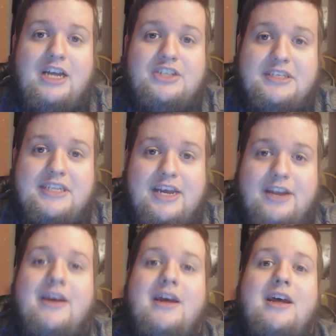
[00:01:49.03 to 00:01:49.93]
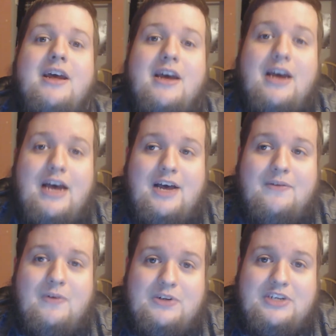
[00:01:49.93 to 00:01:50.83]
just did uh,
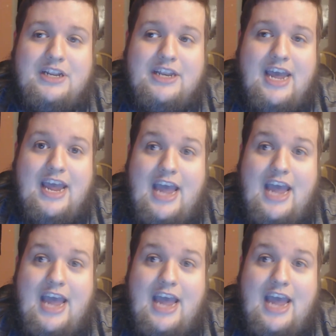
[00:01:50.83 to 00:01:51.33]
for today.